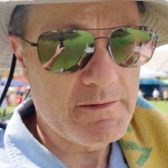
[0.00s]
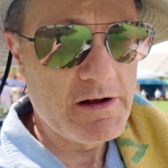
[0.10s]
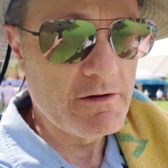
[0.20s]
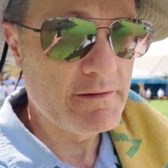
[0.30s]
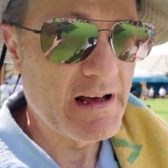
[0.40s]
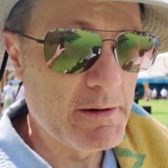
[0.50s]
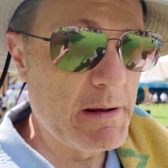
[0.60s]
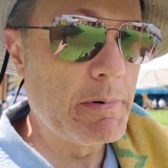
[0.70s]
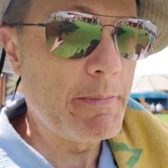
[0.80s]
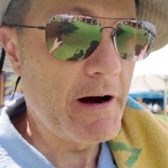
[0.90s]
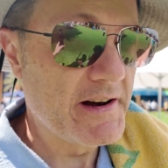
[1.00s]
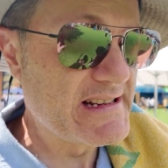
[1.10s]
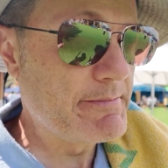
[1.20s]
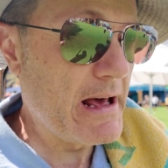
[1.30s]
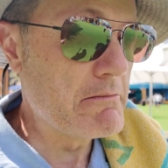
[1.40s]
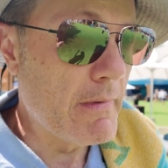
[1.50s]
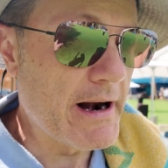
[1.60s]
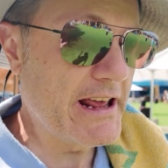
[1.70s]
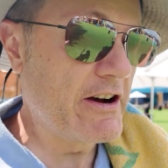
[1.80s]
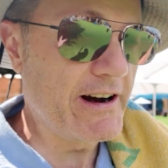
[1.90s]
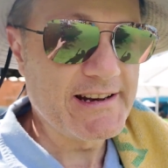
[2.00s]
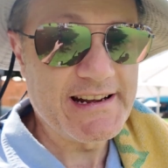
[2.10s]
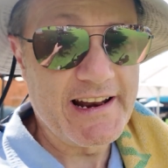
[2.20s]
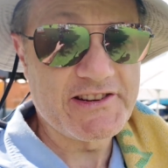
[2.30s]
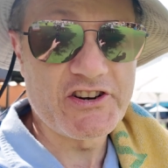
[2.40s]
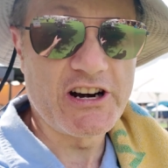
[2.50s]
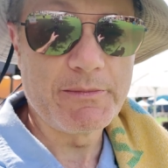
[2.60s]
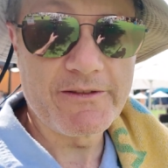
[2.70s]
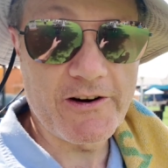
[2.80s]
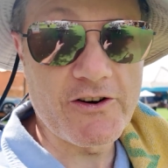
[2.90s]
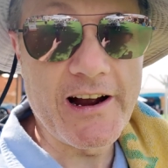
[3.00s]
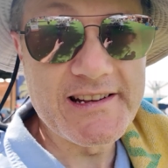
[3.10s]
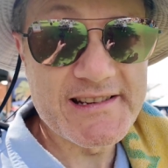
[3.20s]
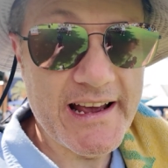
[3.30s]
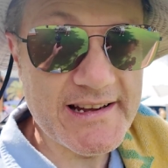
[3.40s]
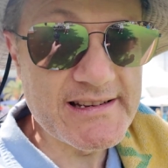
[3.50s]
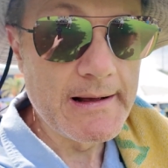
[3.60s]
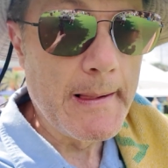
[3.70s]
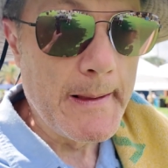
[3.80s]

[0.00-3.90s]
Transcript: You're gonna be prepared to spend money. You're at a tennis tournament, for Christ's sakes.